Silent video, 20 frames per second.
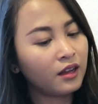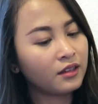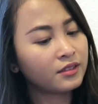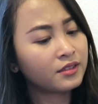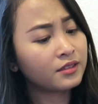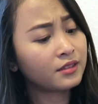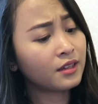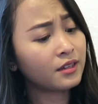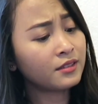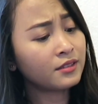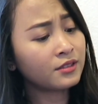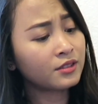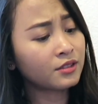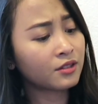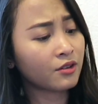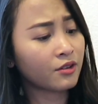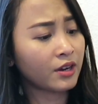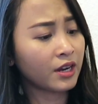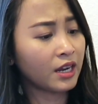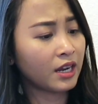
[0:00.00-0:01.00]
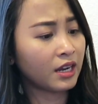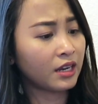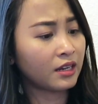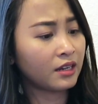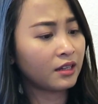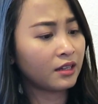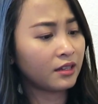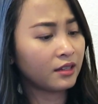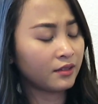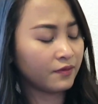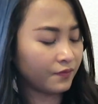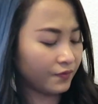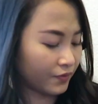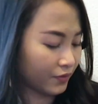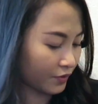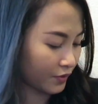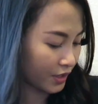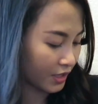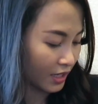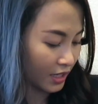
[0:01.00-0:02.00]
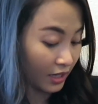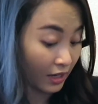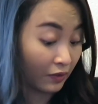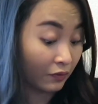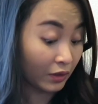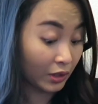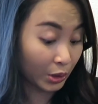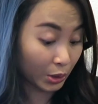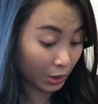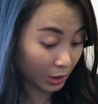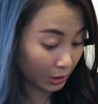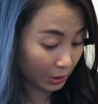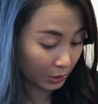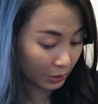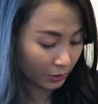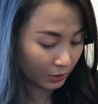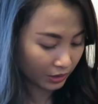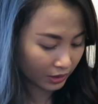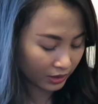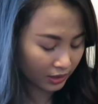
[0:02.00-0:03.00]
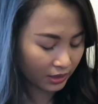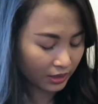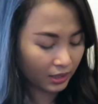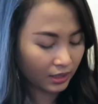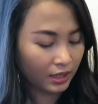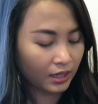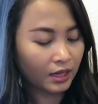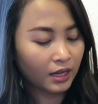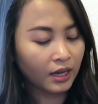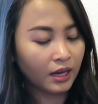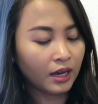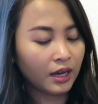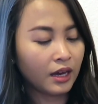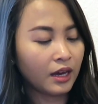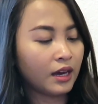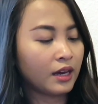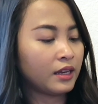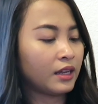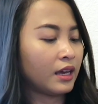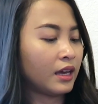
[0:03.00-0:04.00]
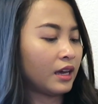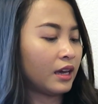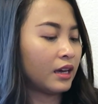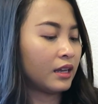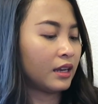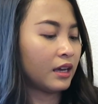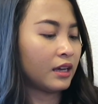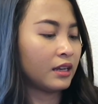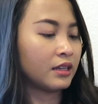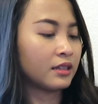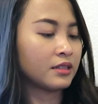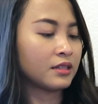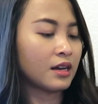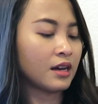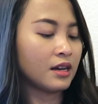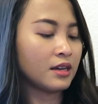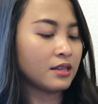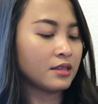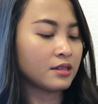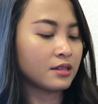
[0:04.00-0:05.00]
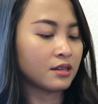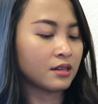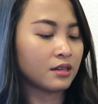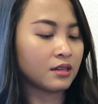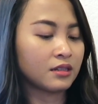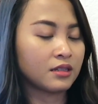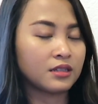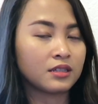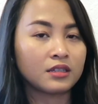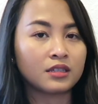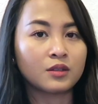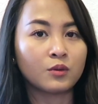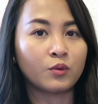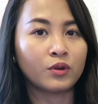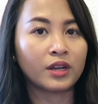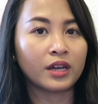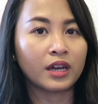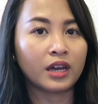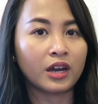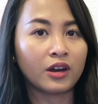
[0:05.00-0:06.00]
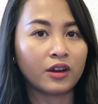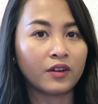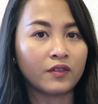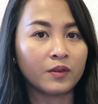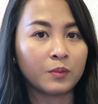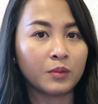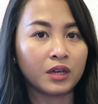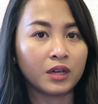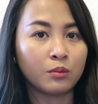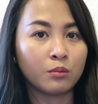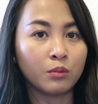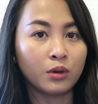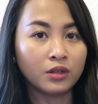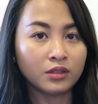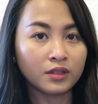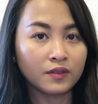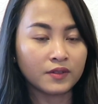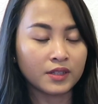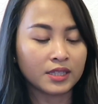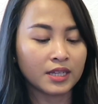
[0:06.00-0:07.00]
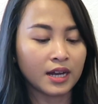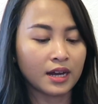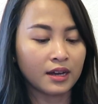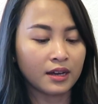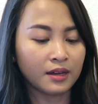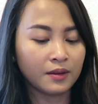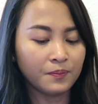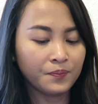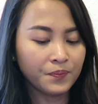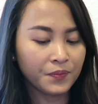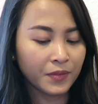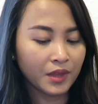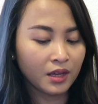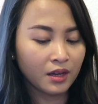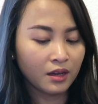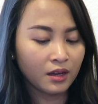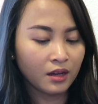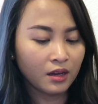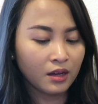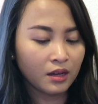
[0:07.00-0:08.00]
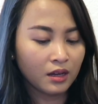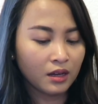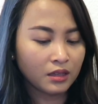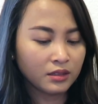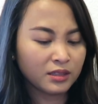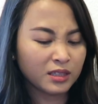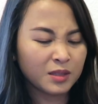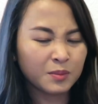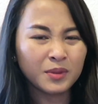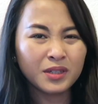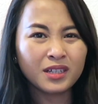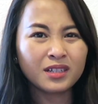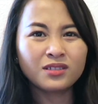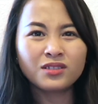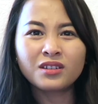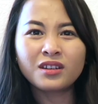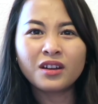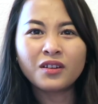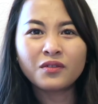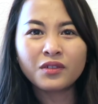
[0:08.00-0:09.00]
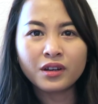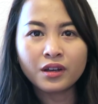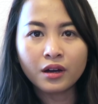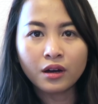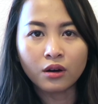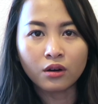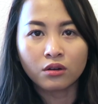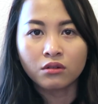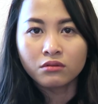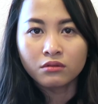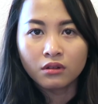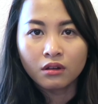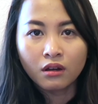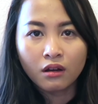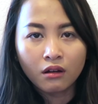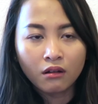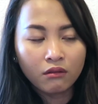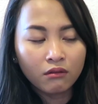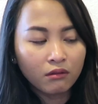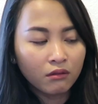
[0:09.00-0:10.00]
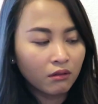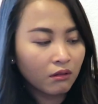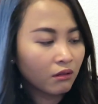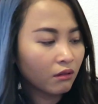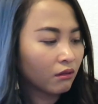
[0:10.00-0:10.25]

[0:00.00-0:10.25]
sunscreen, which I never use, and hand sanitizer. This is the one I carry with me most of the time, just because you never know, you know.